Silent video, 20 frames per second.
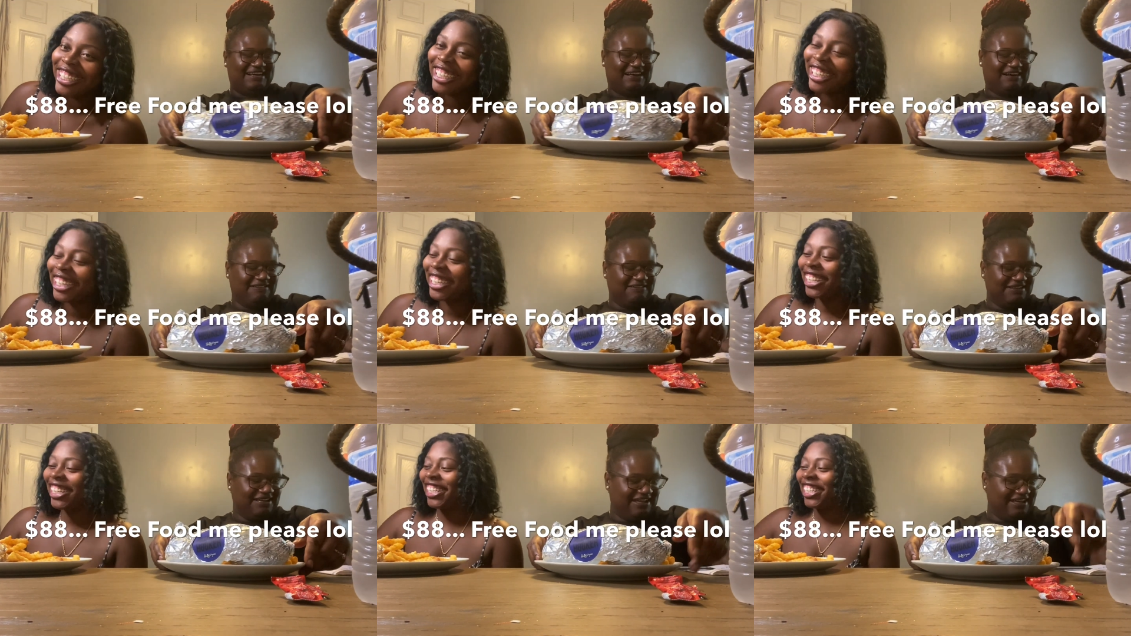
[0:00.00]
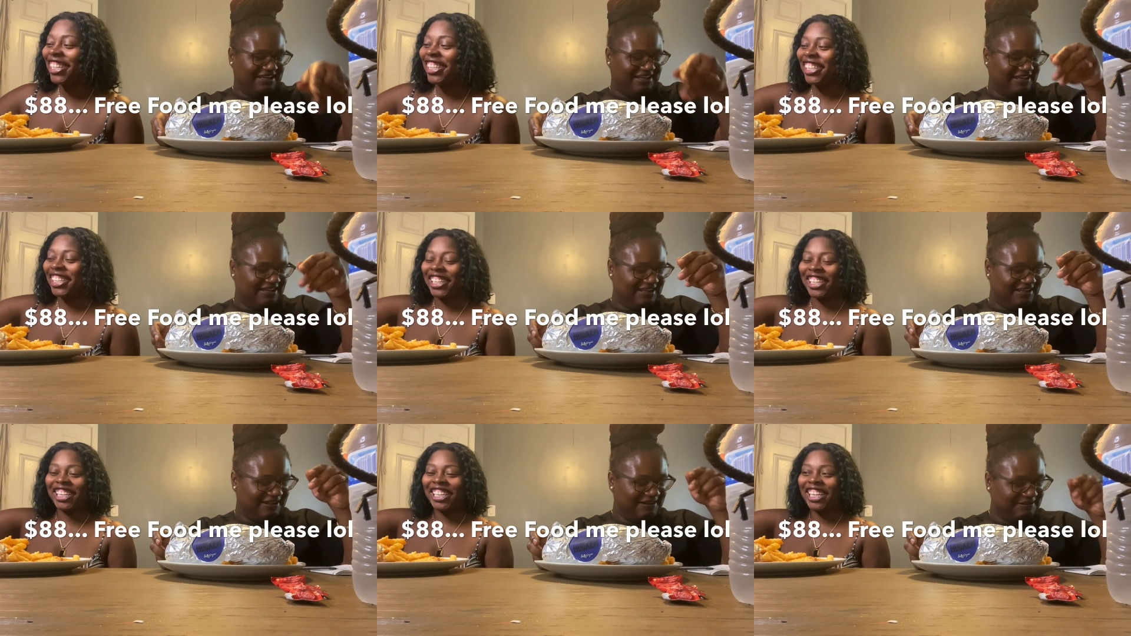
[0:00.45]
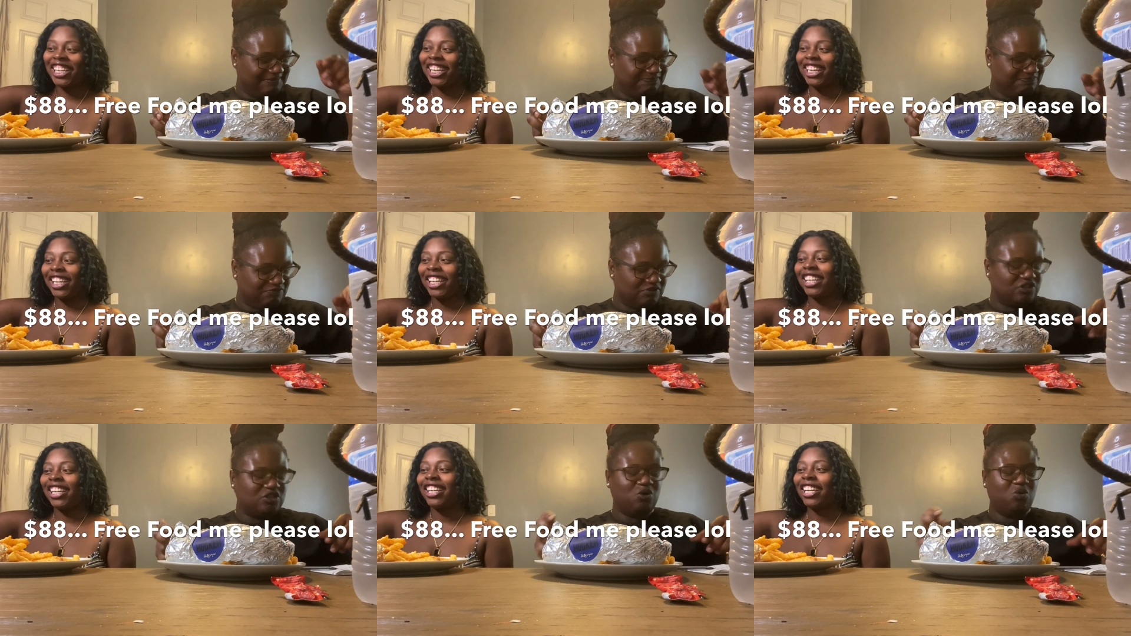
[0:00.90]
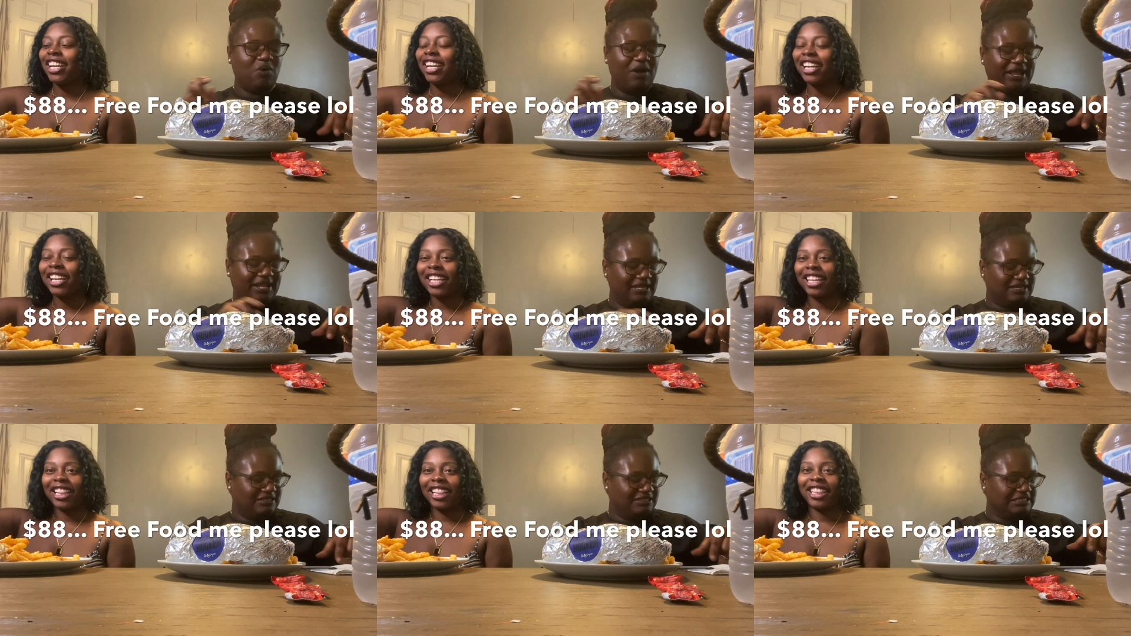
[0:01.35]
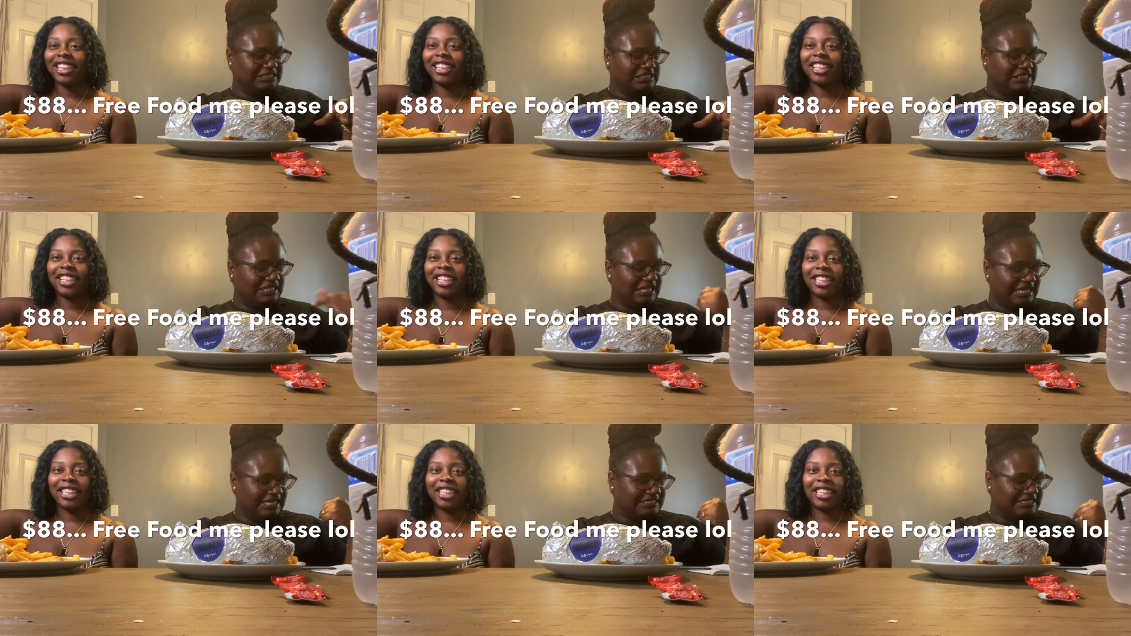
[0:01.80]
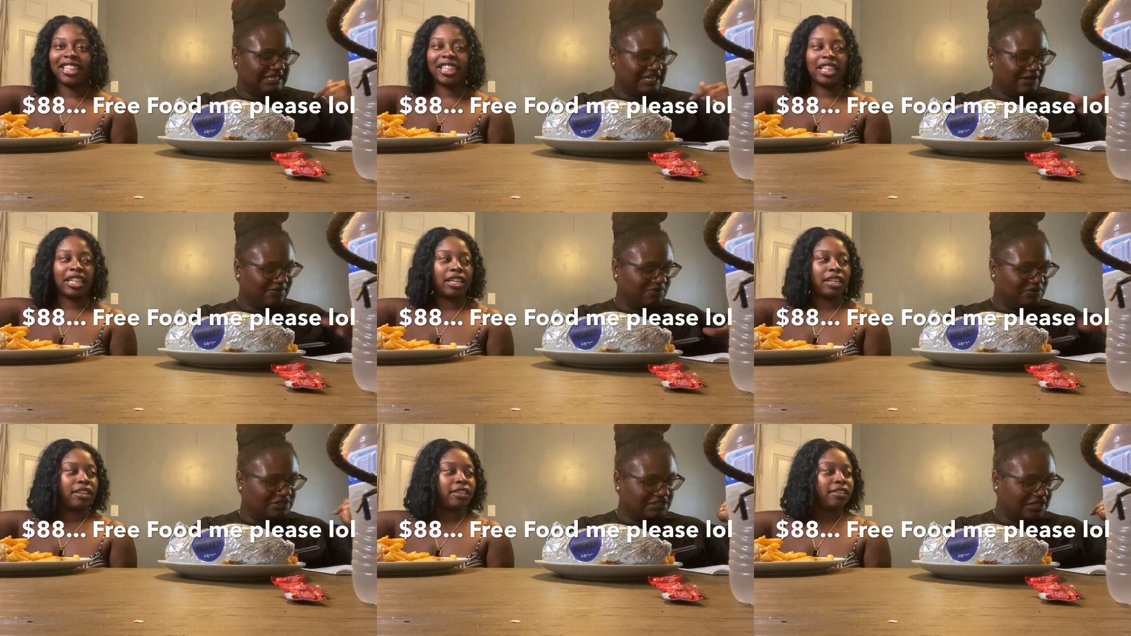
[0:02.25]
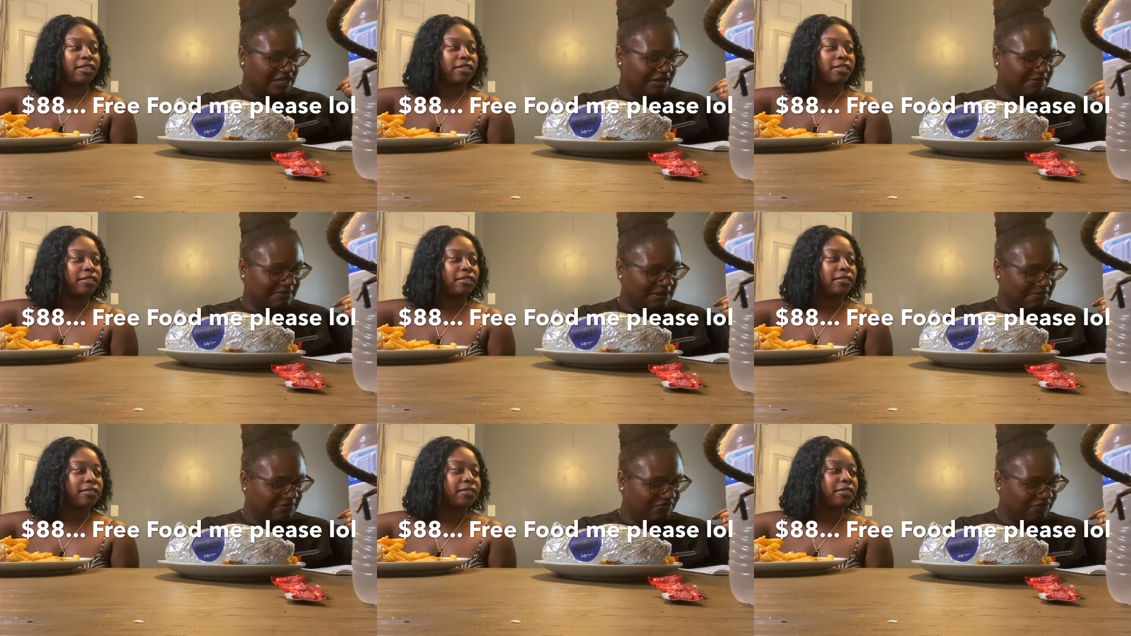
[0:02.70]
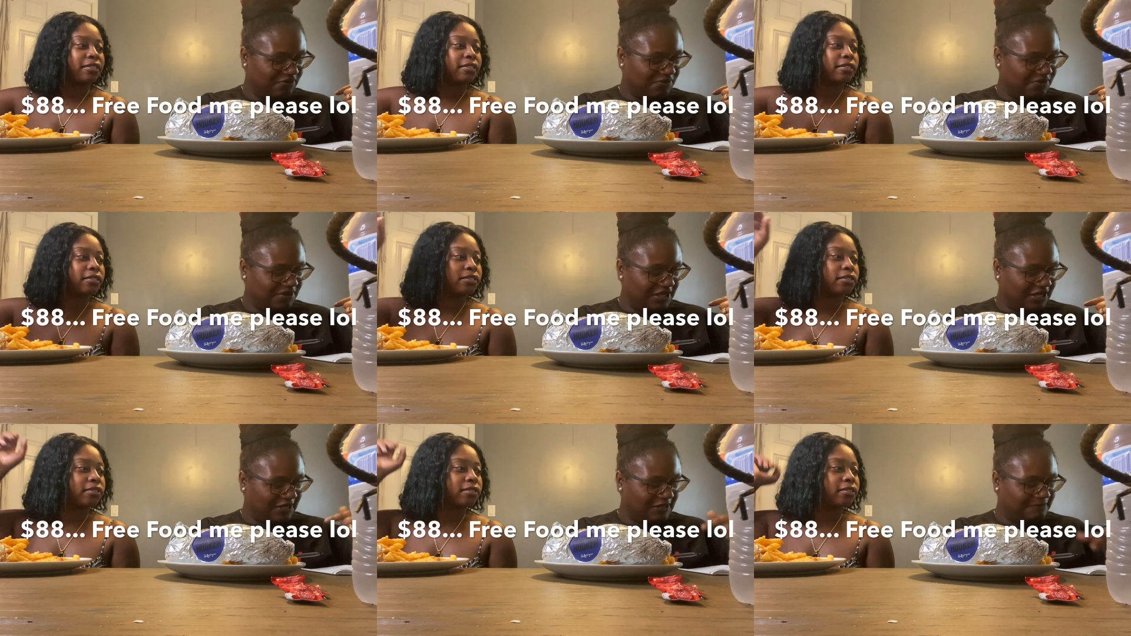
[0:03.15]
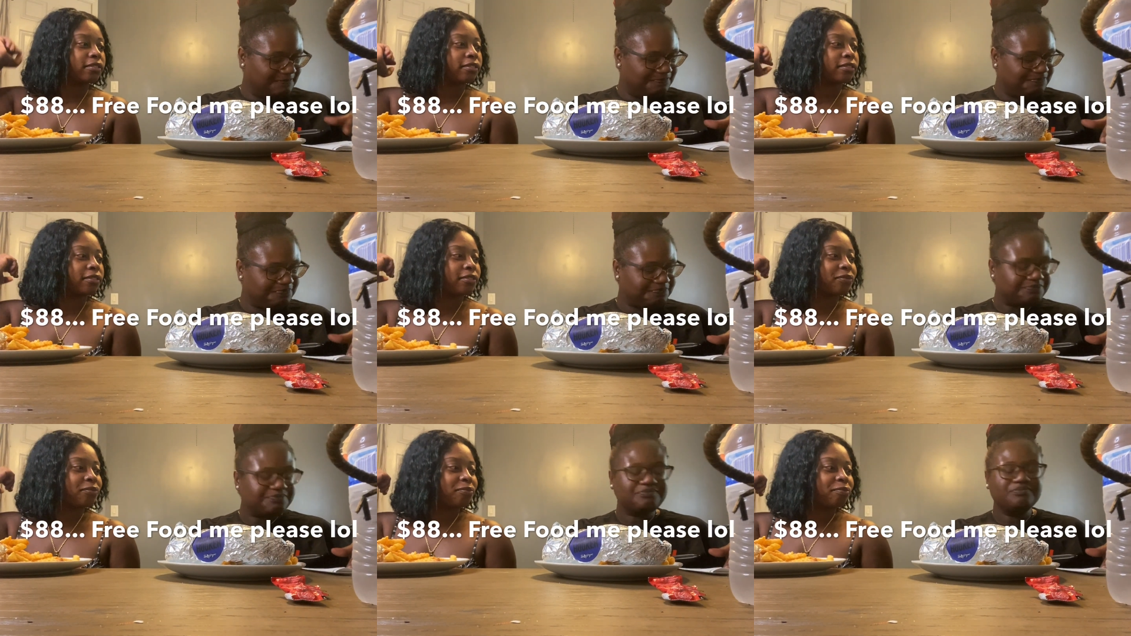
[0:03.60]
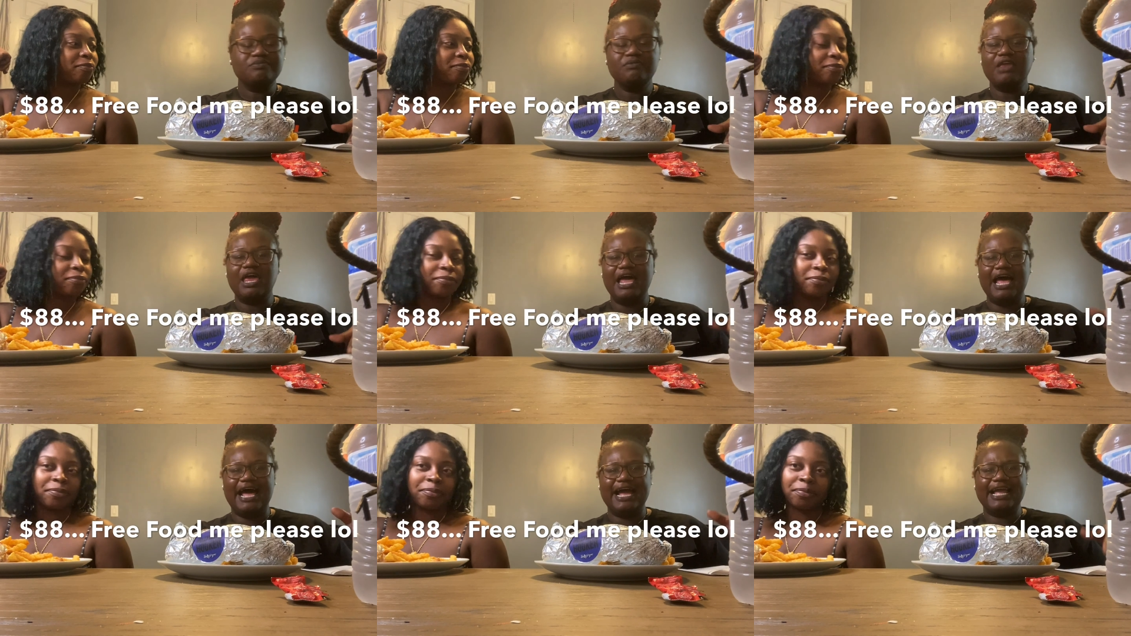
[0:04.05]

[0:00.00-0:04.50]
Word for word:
Speaker 1: okay. The weight. This is the last thing I want to talk about before we eat. I